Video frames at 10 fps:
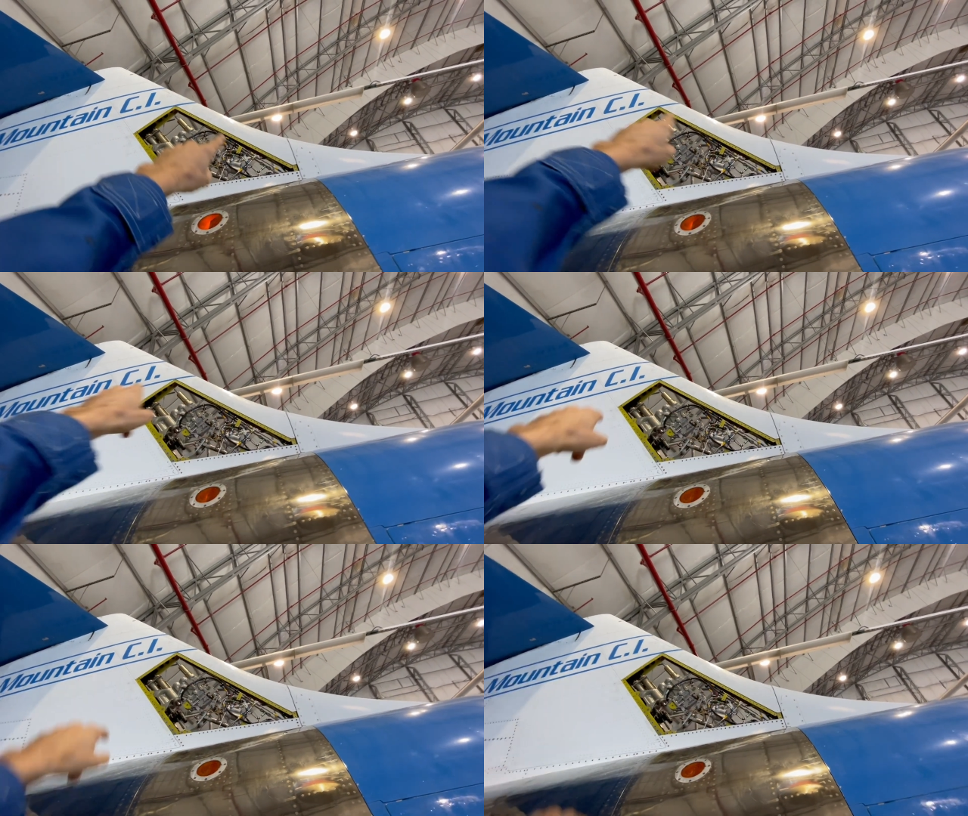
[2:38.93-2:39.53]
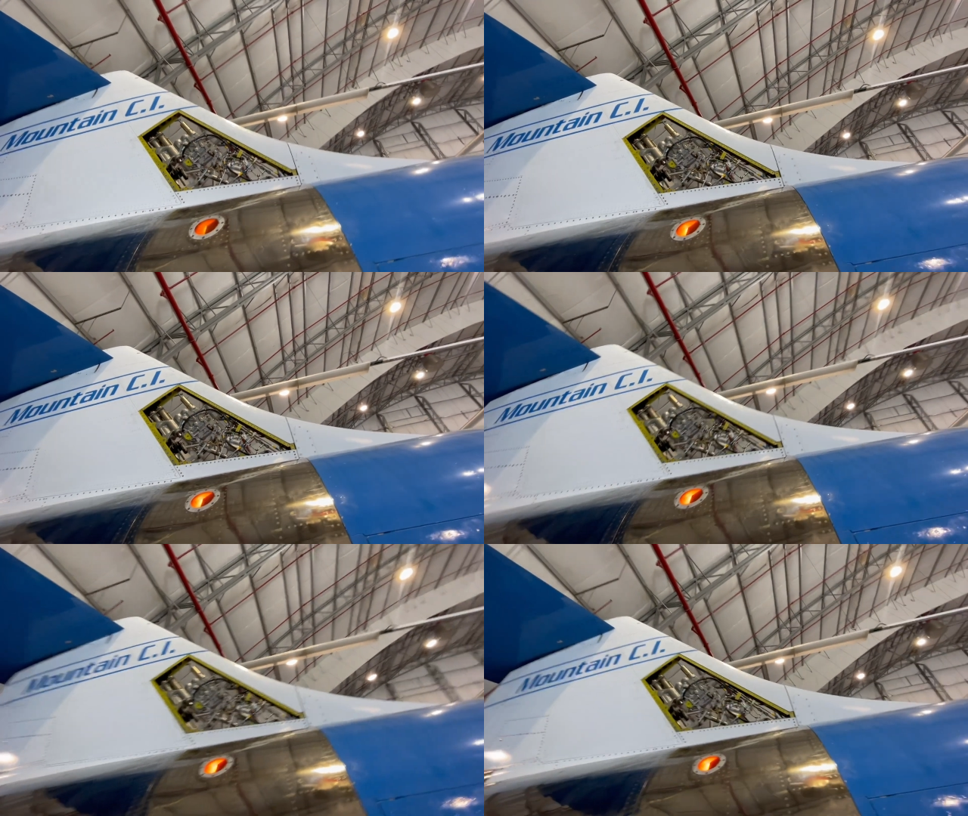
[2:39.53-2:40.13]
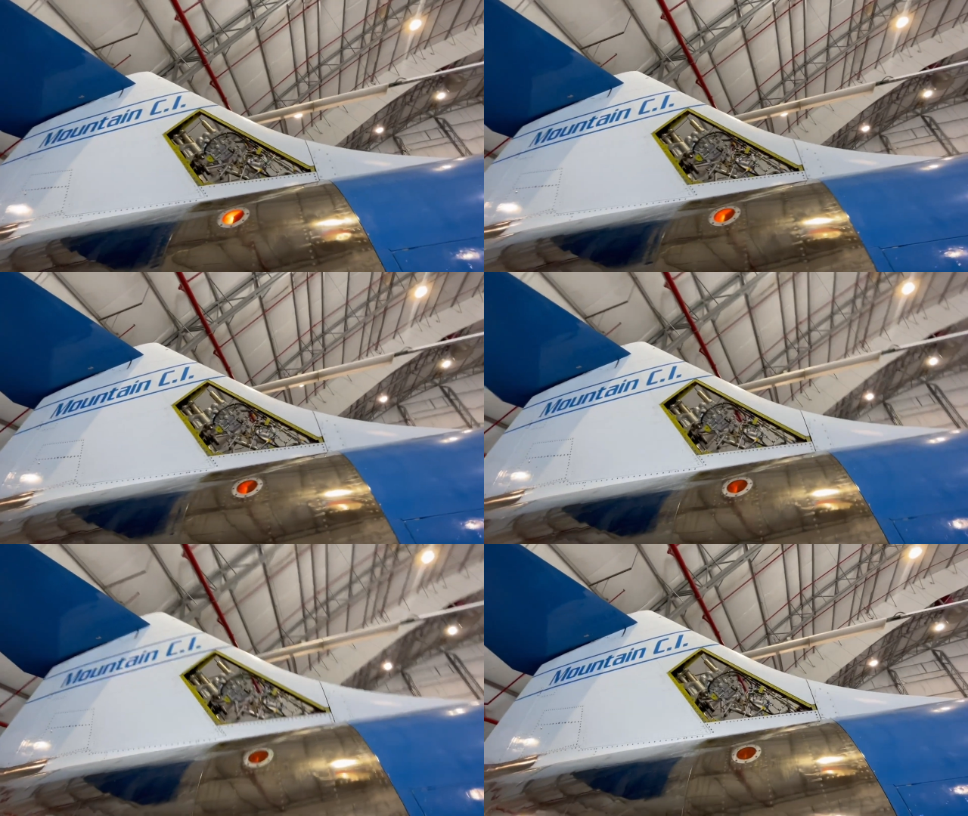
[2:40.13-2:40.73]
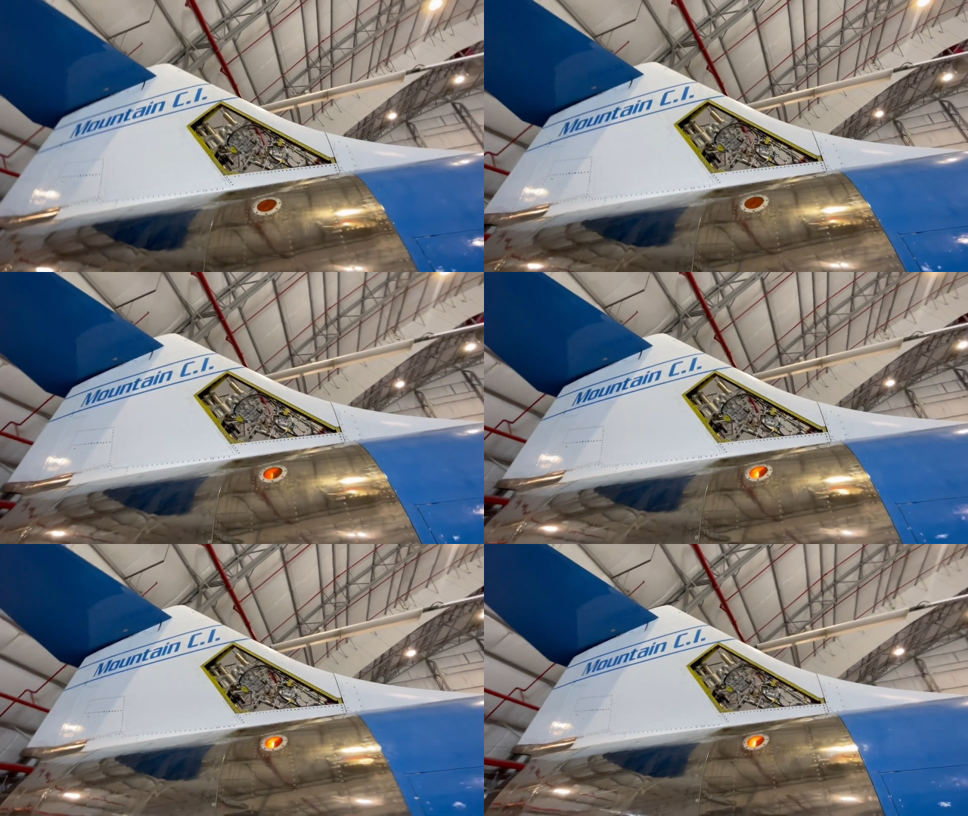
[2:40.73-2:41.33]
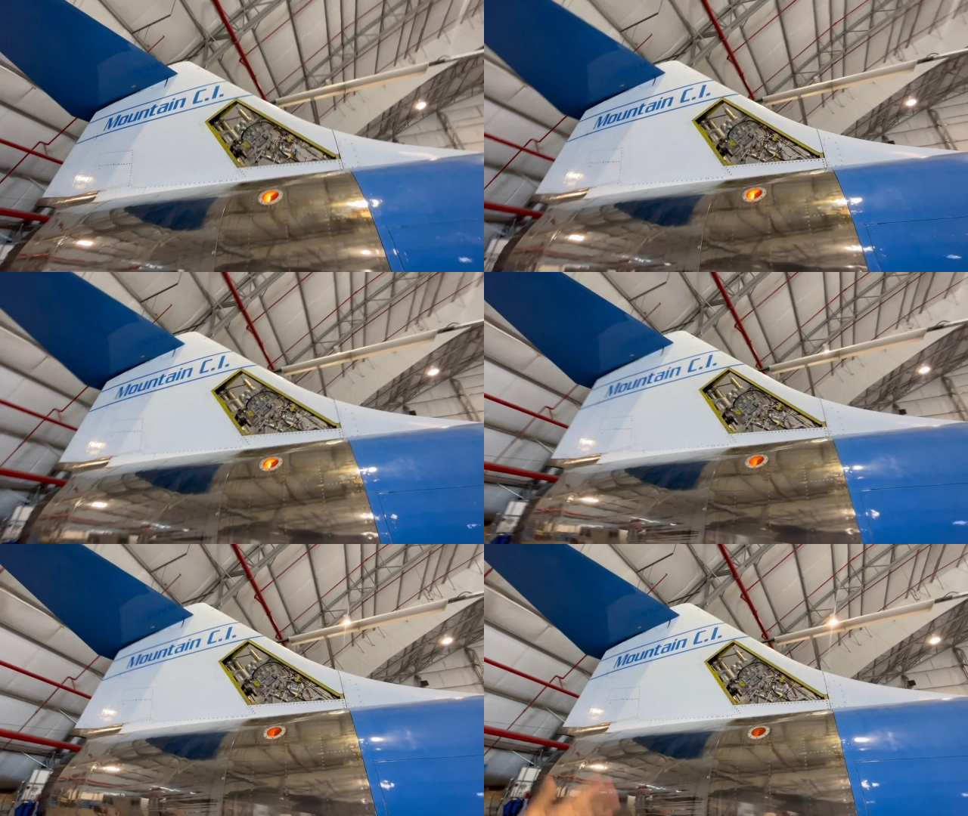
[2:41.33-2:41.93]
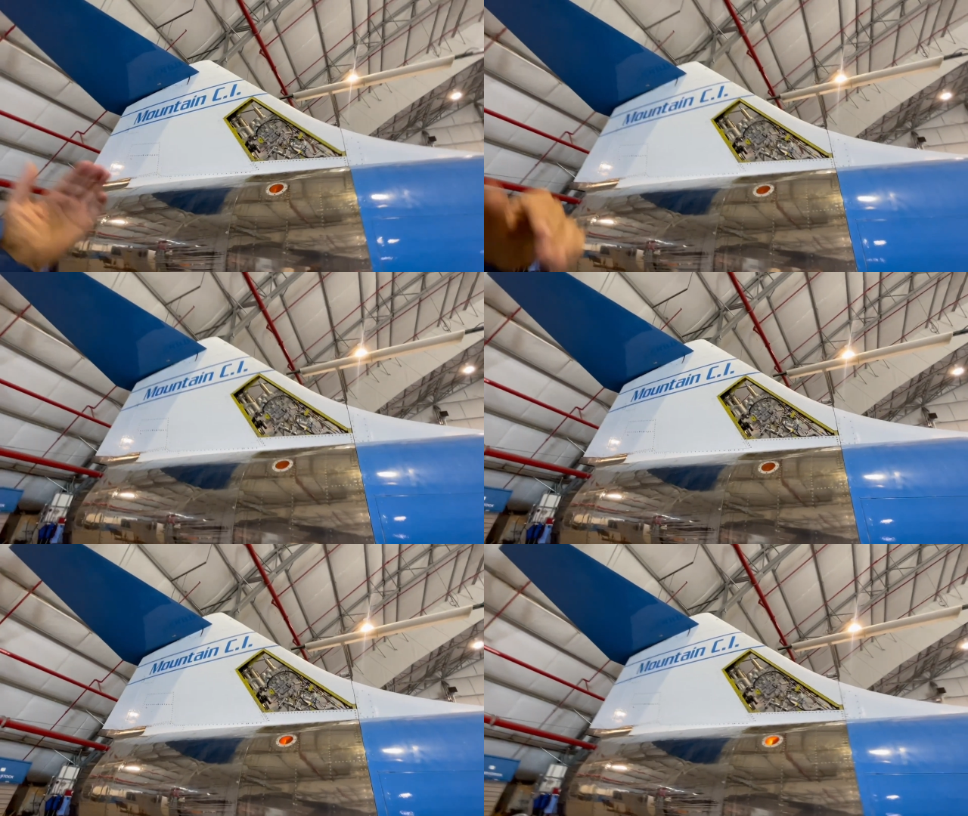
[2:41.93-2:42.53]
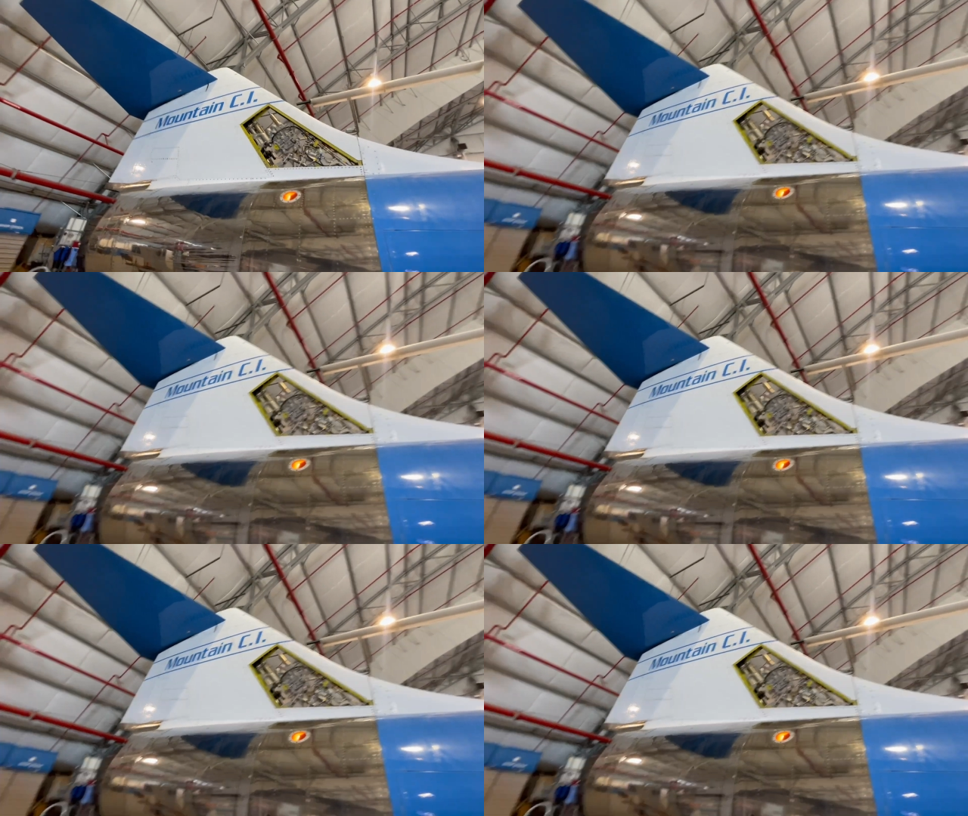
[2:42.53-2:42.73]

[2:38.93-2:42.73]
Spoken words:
[unreadable: no face in view]